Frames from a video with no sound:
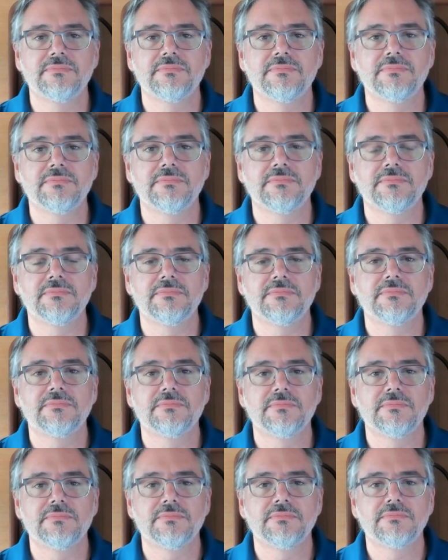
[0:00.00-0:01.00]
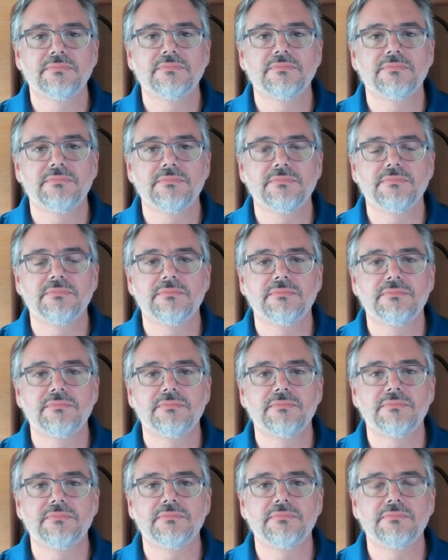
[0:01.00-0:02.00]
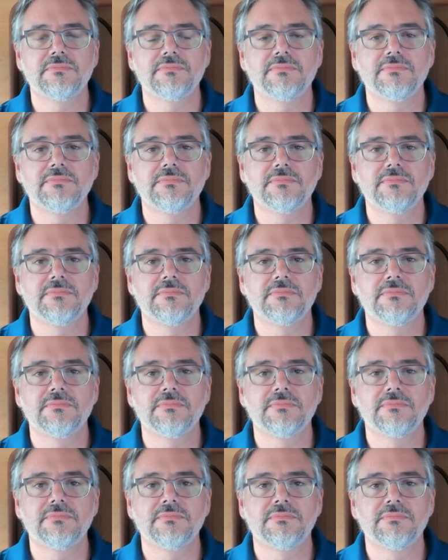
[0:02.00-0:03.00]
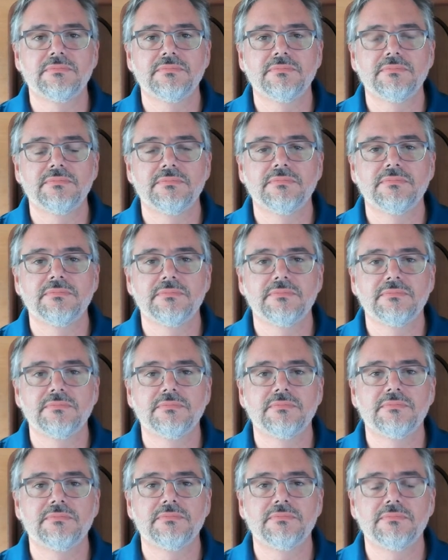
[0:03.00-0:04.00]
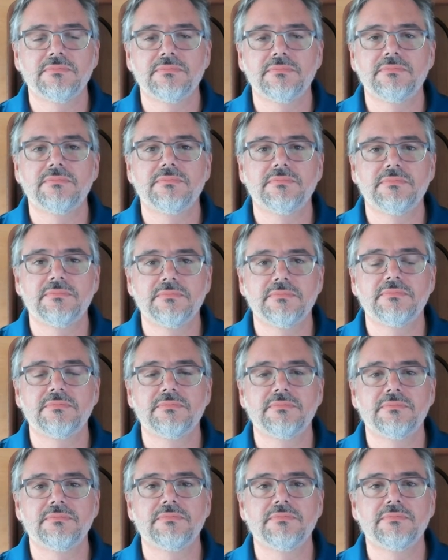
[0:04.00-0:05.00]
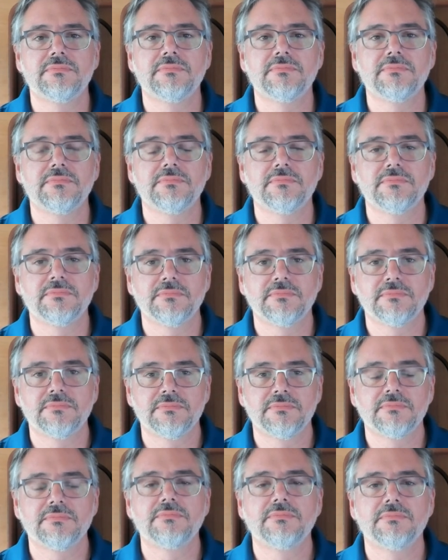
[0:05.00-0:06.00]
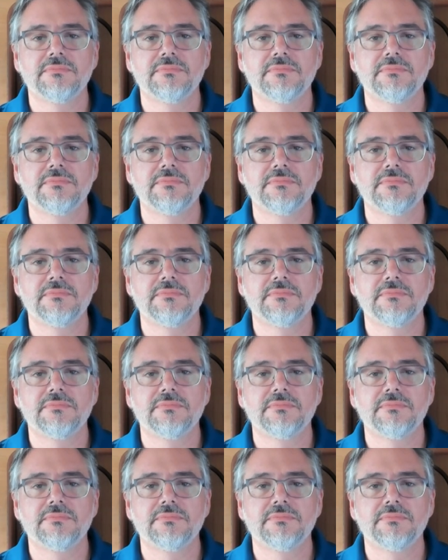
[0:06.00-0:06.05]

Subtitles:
This person isn't speaking.